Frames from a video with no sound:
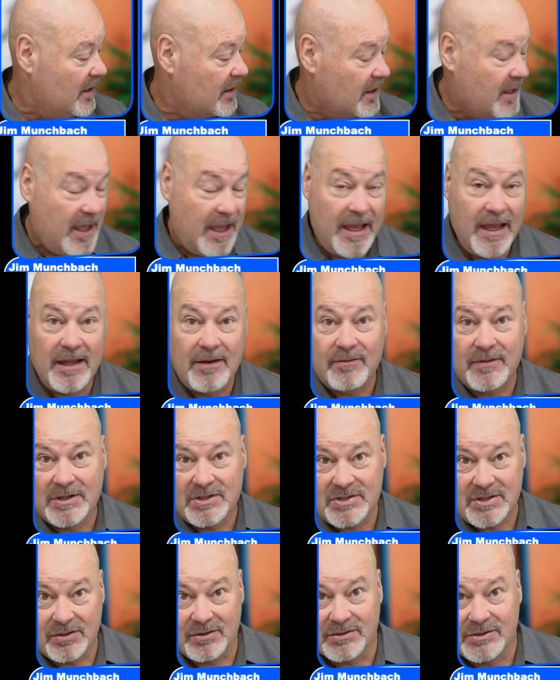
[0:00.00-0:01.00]

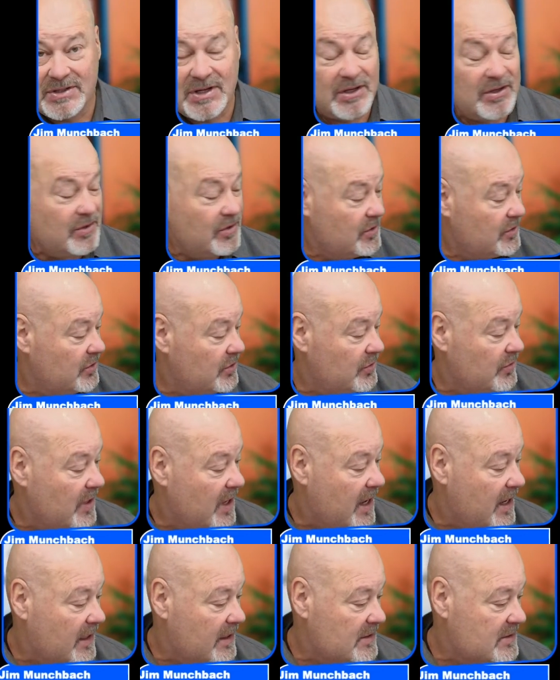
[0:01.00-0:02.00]
Canvas. It'll tell you the due
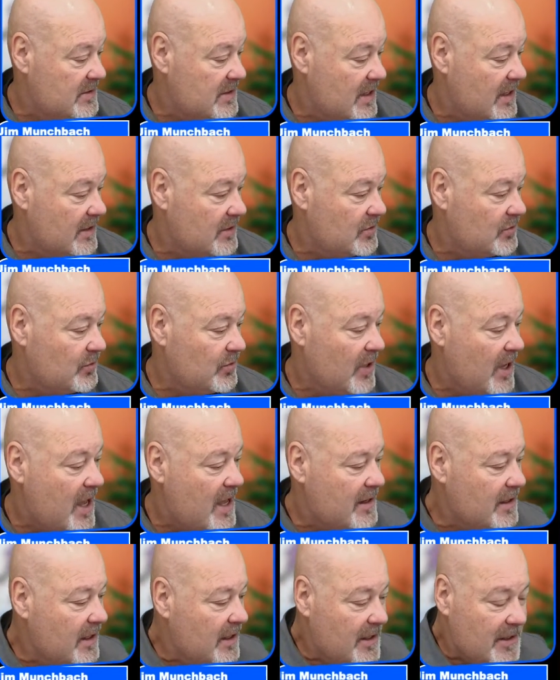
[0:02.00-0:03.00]
date. It's not due
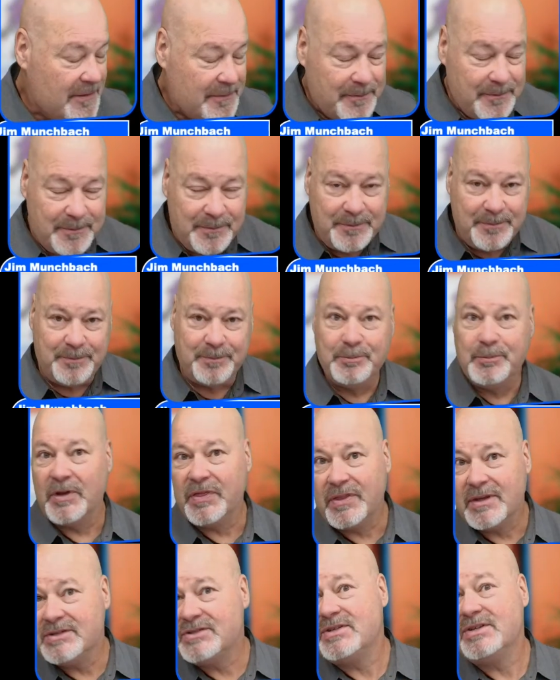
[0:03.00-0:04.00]
yet, but
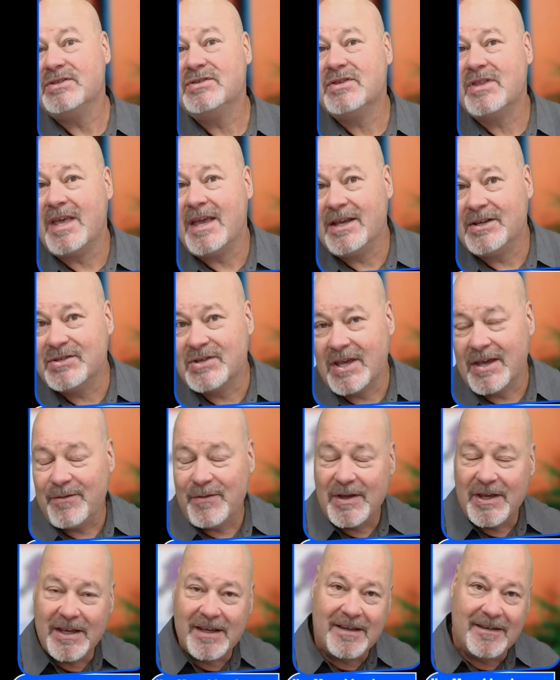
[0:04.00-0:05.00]
this is
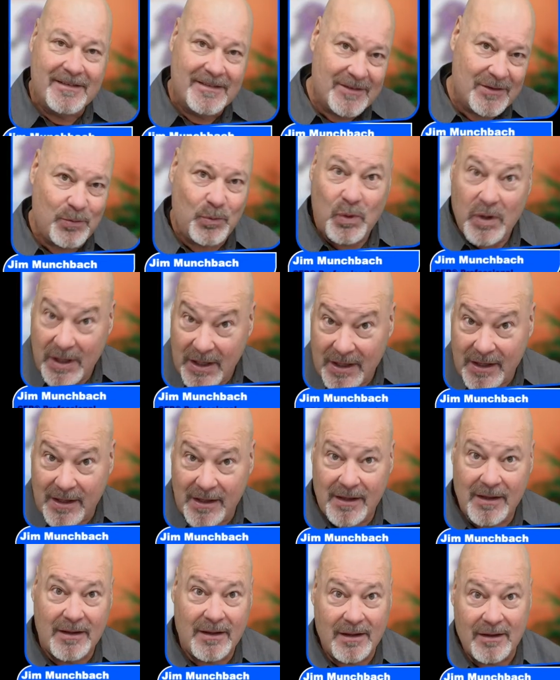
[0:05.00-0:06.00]
Thanksgiving, the week
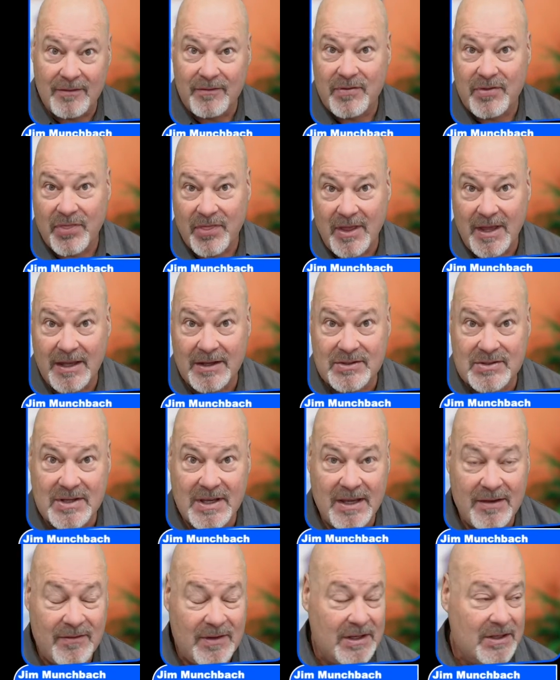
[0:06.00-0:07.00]
of
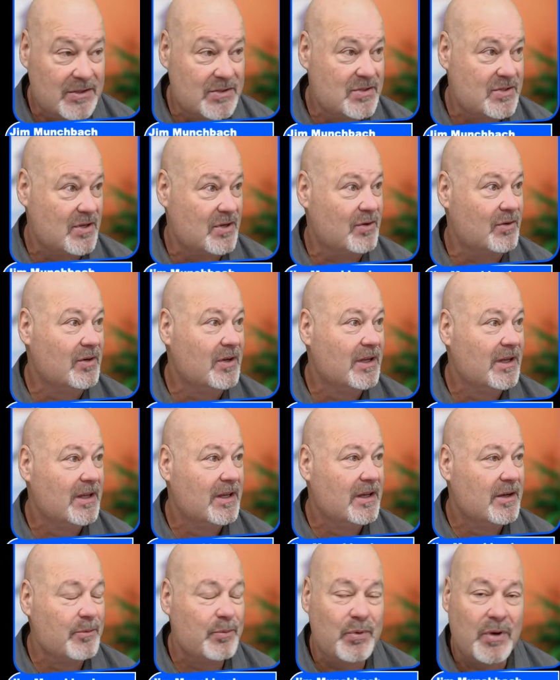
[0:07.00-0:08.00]
Thanksgiving. So
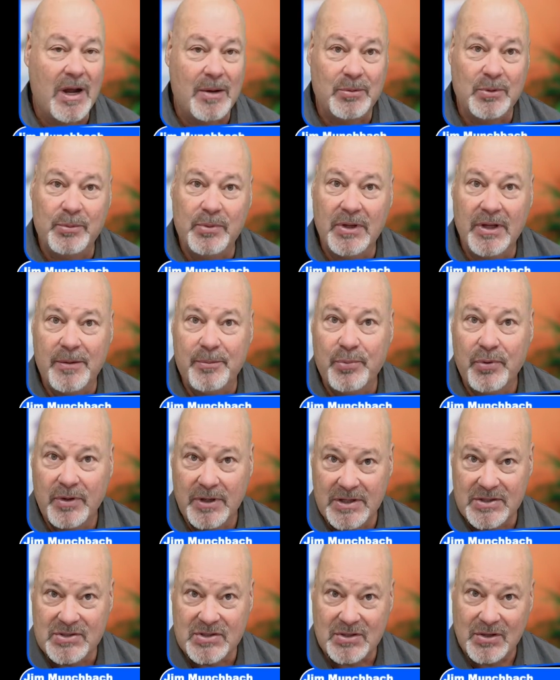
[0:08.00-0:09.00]
probably a
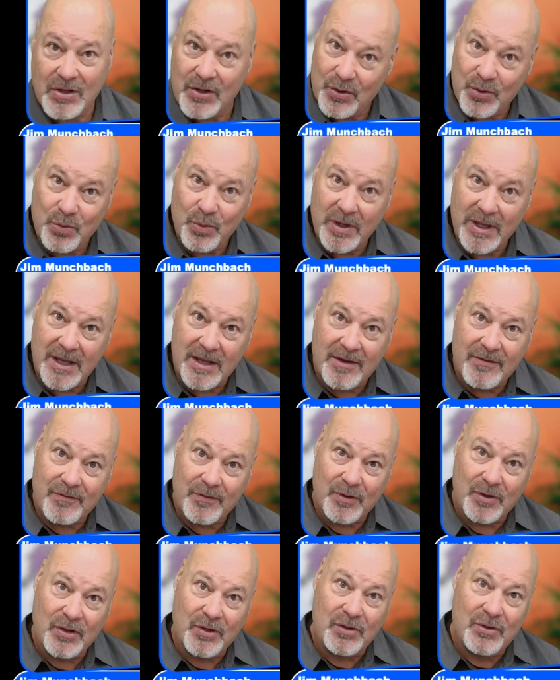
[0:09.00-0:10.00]
pretty slow week
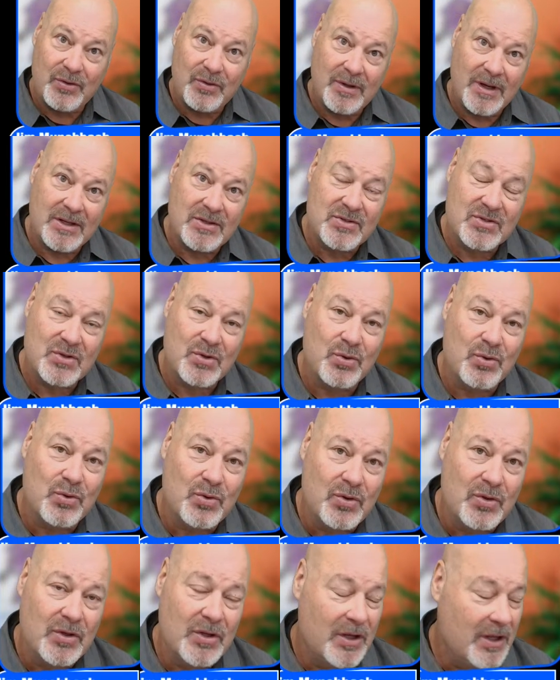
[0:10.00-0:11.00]
for you at
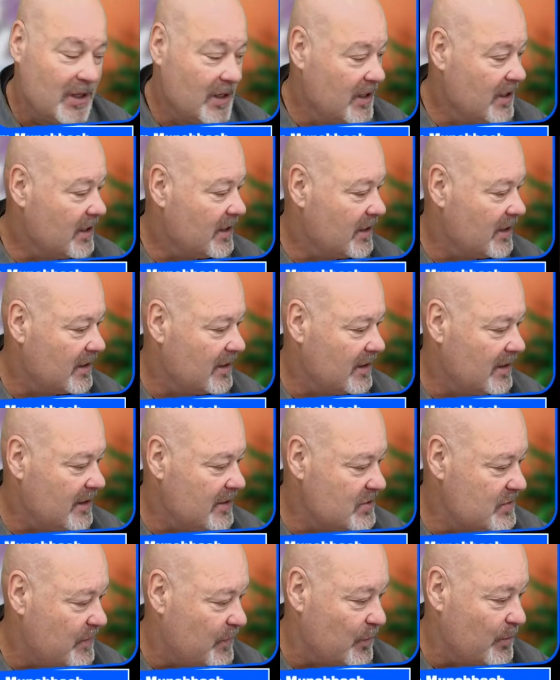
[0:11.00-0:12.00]
school. It
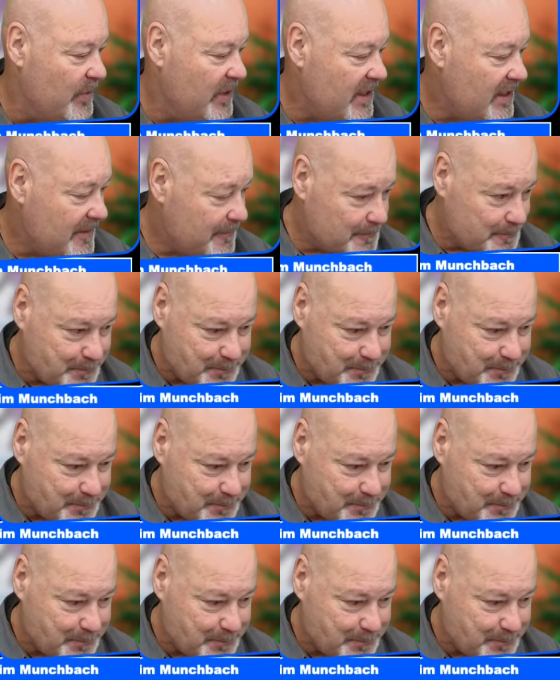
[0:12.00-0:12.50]
is for me.